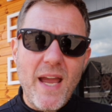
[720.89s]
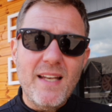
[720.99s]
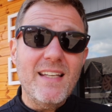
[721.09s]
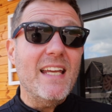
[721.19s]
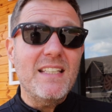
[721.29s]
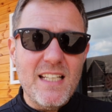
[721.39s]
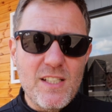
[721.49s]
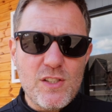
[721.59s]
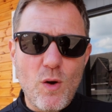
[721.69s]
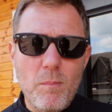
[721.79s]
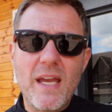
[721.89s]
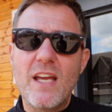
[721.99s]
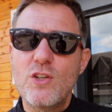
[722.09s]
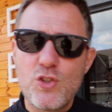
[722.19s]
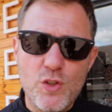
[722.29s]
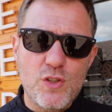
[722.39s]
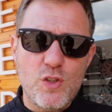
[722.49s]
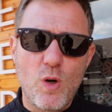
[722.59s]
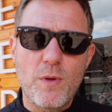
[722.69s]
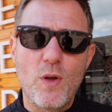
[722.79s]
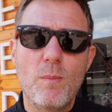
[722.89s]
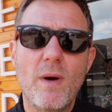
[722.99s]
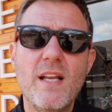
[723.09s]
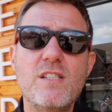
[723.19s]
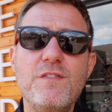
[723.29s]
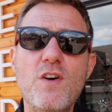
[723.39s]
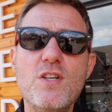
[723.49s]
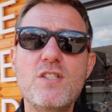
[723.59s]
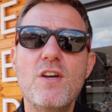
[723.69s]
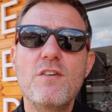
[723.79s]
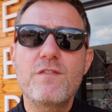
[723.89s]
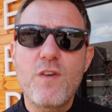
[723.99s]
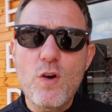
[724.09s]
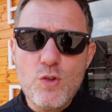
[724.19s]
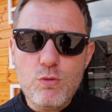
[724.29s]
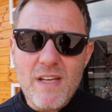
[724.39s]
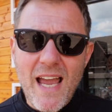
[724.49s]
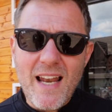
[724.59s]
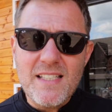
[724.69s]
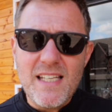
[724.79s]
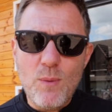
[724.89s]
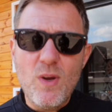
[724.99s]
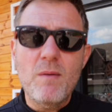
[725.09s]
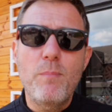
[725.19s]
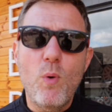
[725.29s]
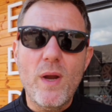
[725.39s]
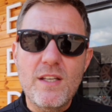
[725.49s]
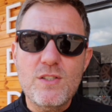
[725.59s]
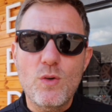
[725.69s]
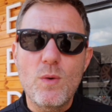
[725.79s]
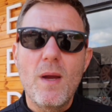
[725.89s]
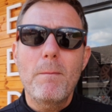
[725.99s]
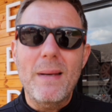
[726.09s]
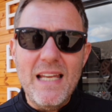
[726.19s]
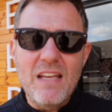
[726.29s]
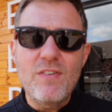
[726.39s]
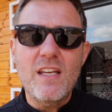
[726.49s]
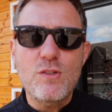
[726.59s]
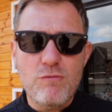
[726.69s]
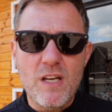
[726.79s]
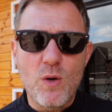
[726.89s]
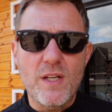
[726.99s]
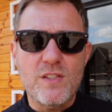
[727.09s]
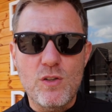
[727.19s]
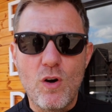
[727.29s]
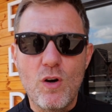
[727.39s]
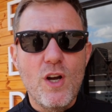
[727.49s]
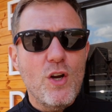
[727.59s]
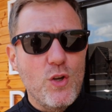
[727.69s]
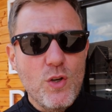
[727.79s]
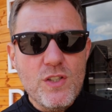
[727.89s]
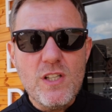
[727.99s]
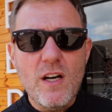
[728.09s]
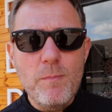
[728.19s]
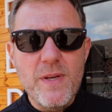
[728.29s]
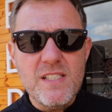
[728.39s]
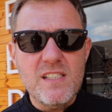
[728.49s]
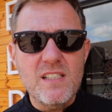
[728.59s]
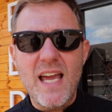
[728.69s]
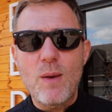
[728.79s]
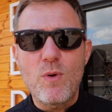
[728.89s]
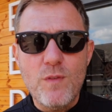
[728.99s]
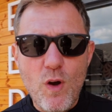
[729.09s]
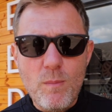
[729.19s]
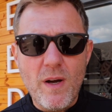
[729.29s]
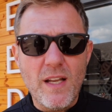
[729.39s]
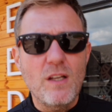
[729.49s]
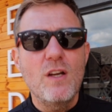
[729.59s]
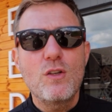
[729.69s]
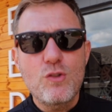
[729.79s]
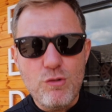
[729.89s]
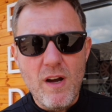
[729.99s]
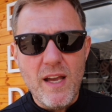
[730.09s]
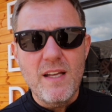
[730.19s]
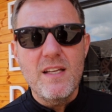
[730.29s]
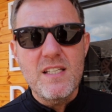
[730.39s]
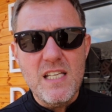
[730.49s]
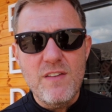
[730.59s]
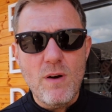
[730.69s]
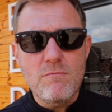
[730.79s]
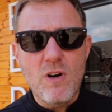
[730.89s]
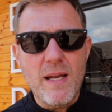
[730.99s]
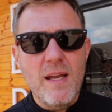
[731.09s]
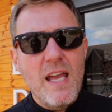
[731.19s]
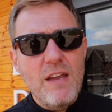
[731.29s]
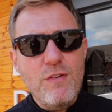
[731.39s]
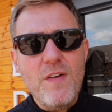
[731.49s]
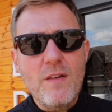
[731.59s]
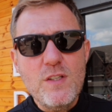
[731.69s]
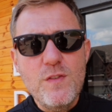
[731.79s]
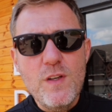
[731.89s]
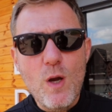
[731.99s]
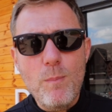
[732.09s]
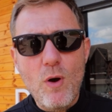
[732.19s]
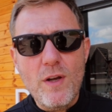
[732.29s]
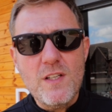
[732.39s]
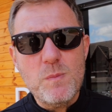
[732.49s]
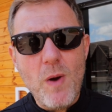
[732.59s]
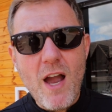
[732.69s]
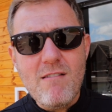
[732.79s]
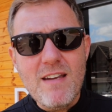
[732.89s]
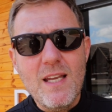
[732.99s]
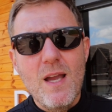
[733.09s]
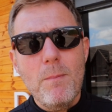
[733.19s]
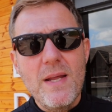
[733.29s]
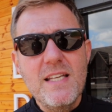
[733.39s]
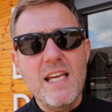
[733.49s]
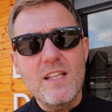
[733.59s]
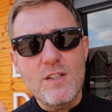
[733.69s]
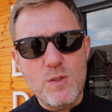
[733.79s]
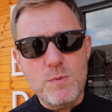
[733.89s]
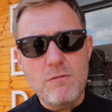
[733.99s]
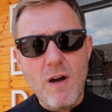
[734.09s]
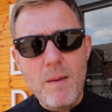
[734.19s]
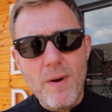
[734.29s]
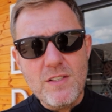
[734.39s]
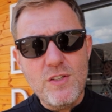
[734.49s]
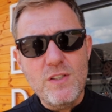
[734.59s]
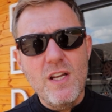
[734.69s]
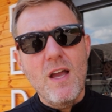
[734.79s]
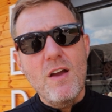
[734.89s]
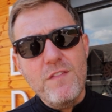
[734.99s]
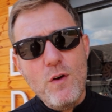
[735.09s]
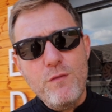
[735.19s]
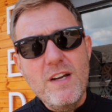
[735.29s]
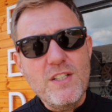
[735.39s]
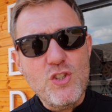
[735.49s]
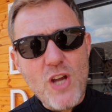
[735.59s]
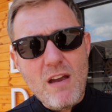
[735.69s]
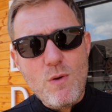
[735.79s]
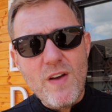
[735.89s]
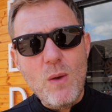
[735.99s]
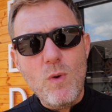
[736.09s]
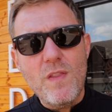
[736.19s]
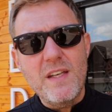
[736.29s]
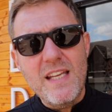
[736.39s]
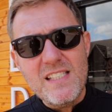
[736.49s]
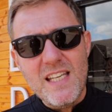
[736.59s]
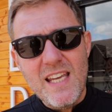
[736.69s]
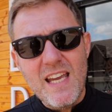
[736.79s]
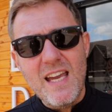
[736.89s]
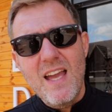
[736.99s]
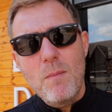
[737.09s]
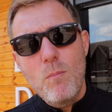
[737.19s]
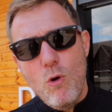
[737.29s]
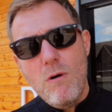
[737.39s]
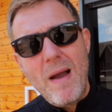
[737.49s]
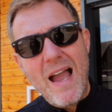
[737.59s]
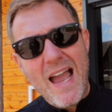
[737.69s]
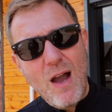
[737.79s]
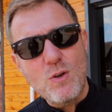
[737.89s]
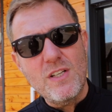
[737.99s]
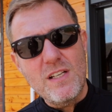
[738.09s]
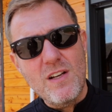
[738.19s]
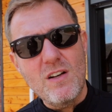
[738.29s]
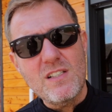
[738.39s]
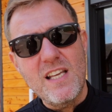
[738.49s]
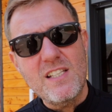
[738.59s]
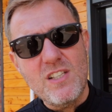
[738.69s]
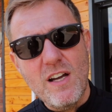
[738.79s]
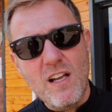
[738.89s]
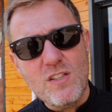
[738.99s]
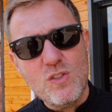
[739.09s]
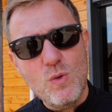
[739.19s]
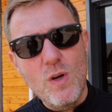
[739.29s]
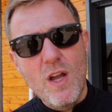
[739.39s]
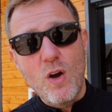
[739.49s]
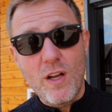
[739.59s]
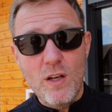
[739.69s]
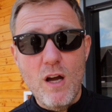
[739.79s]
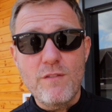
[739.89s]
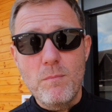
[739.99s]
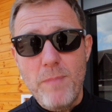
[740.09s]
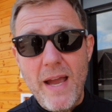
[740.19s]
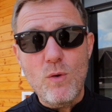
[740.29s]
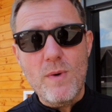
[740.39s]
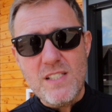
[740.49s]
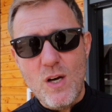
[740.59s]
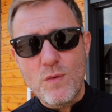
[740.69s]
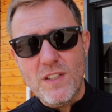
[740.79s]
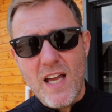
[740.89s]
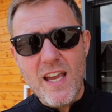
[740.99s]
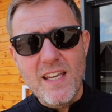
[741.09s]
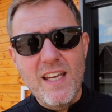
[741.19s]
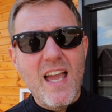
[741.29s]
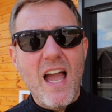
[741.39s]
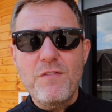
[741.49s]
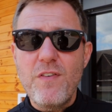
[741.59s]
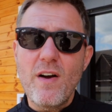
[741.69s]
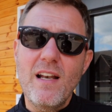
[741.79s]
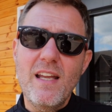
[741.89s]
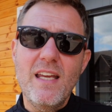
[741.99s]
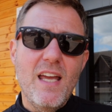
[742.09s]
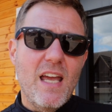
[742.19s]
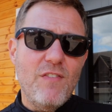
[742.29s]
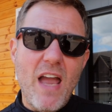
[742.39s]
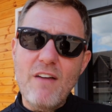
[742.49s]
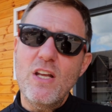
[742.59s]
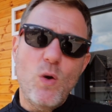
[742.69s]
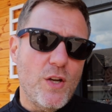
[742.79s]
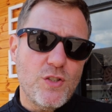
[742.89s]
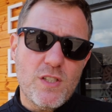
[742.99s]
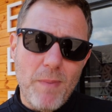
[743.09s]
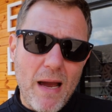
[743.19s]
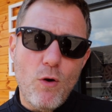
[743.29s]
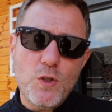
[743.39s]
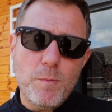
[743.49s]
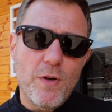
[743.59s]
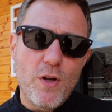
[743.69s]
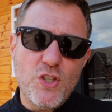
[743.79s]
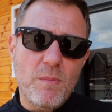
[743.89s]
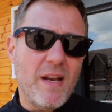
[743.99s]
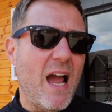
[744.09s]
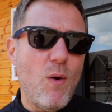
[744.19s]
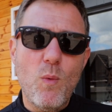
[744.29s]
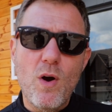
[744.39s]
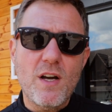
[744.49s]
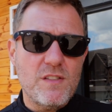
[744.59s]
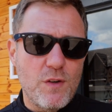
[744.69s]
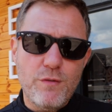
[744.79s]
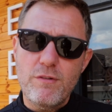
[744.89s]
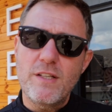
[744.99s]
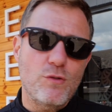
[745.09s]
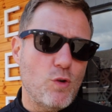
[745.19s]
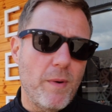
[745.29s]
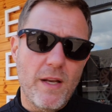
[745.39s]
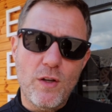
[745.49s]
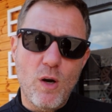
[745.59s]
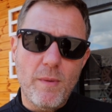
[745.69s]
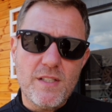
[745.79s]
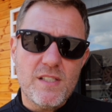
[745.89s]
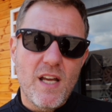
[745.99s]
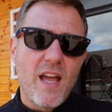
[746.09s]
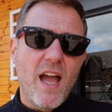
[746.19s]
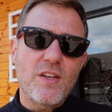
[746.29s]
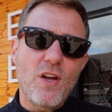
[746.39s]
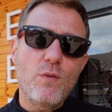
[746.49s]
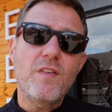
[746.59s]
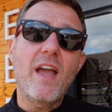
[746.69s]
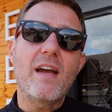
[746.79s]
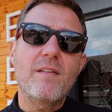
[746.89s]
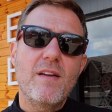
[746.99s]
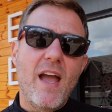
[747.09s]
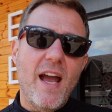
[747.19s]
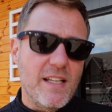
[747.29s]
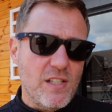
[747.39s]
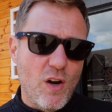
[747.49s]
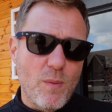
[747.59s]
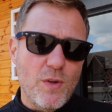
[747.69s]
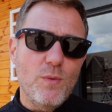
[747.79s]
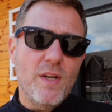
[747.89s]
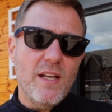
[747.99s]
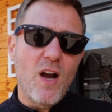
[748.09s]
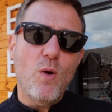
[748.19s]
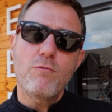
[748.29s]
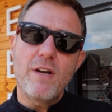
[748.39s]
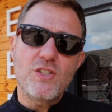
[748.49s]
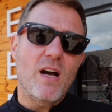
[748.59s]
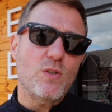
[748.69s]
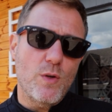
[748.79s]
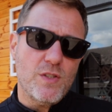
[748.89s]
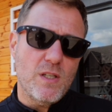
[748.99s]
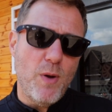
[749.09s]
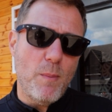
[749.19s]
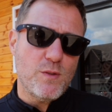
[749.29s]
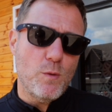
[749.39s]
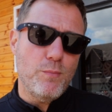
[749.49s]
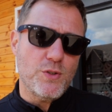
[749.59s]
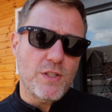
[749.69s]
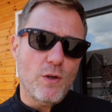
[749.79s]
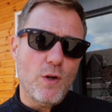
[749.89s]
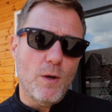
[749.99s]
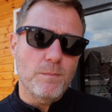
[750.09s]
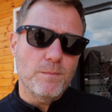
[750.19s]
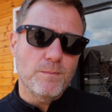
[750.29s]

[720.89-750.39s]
Ben, it didn't stop me, it shouldn't stop you. Money's the first virtual reality we have bought into believing is real. It's not. You can start a business today with no money. Try it, see if I'm right. If you found this video blog inspiring, please hit the subscribe button. Feel free to share it with anyone that needs to hear more about how to enhance their side hustle and can learn from Ben or myself today. And finally, if you have any questions about entrepreneurship and how it works, feel free to drop it in the comments. And don't forget, anytime you need help, reach out to us on purposefulproject.com.